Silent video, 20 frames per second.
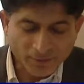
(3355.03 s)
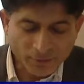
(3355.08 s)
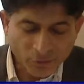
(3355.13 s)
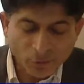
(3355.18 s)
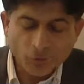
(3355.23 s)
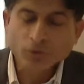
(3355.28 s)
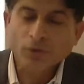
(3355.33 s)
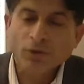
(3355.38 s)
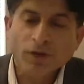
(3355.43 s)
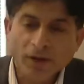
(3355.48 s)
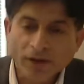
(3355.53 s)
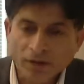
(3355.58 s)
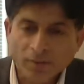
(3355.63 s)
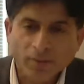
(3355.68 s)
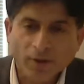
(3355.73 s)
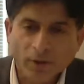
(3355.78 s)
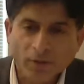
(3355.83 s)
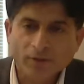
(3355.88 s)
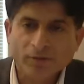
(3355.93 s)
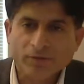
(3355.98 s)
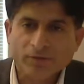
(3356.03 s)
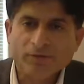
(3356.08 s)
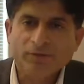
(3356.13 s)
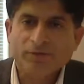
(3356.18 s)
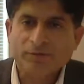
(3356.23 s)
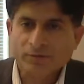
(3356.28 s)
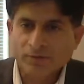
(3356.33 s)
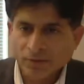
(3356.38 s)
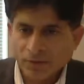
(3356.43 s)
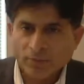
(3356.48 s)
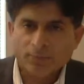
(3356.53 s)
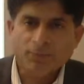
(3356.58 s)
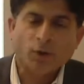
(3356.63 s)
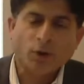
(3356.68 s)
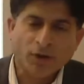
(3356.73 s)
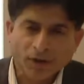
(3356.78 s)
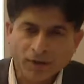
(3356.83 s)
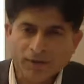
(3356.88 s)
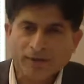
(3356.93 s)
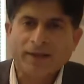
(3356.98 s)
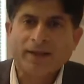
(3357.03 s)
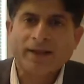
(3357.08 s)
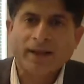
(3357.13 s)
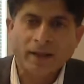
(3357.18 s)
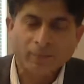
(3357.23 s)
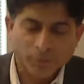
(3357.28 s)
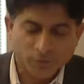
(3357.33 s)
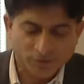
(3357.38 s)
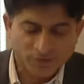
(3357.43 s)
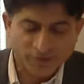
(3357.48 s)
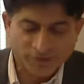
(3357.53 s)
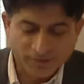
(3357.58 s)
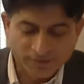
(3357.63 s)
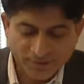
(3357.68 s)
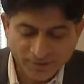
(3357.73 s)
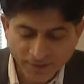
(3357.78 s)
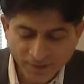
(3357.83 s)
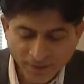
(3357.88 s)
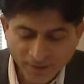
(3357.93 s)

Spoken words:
do to learn about a product like Apposite's